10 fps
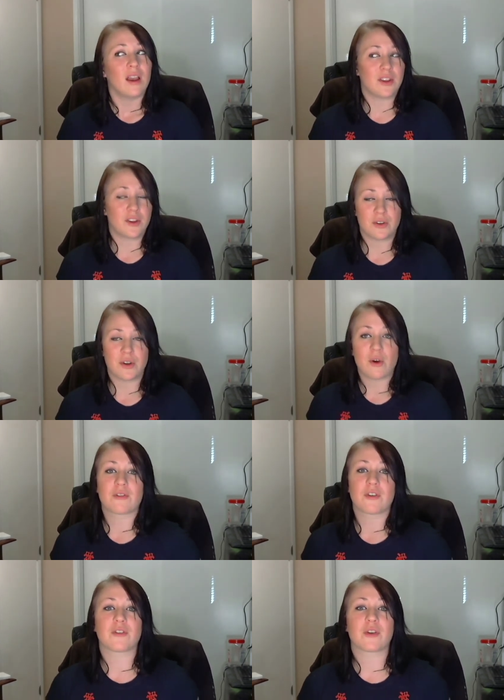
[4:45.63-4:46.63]
and you're known
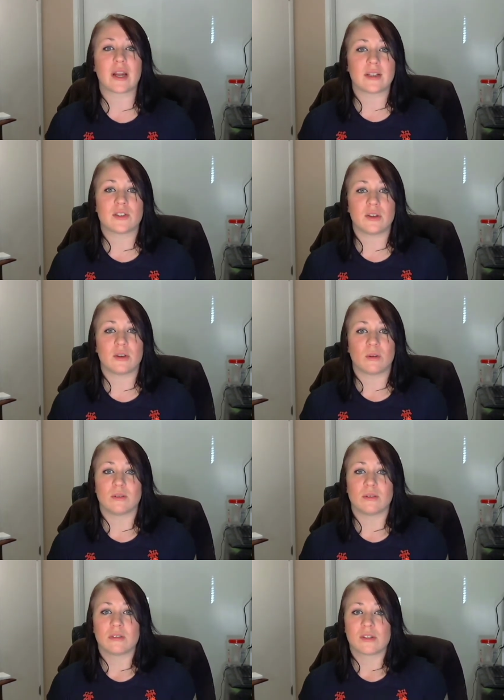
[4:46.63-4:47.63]
for forgetting to
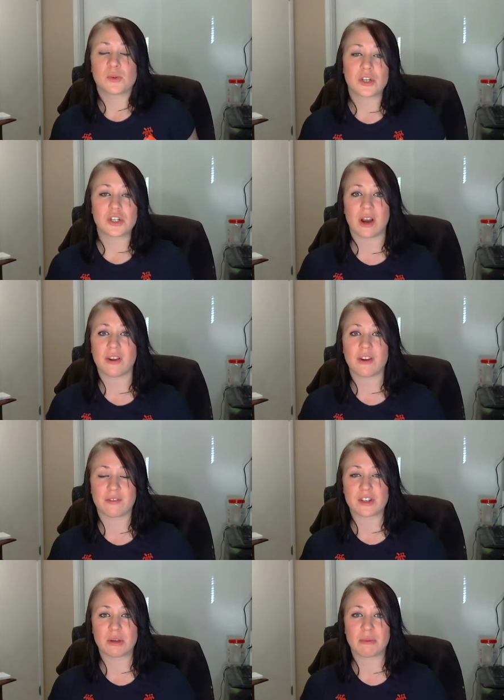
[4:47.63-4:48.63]
switch out your
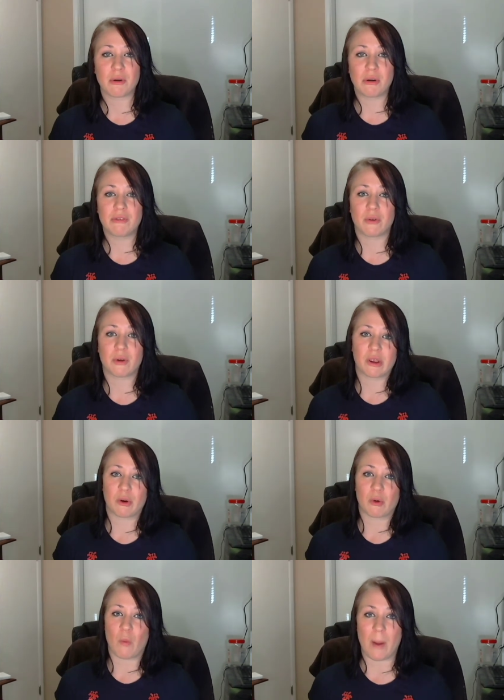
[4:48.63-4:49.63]
fishing pole for
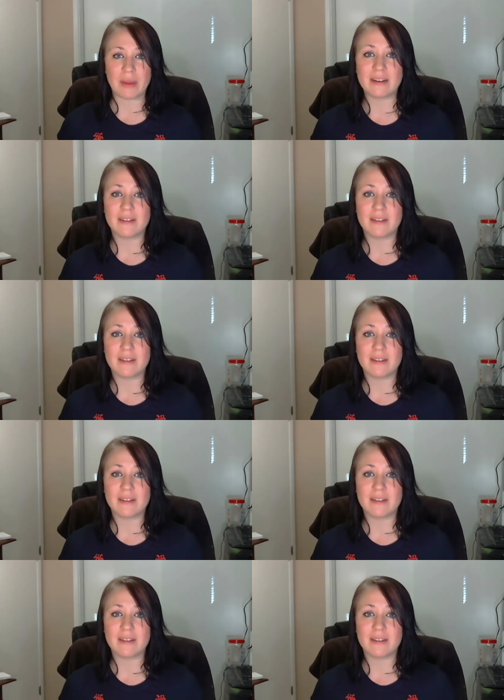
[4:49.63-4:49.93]
your weapon,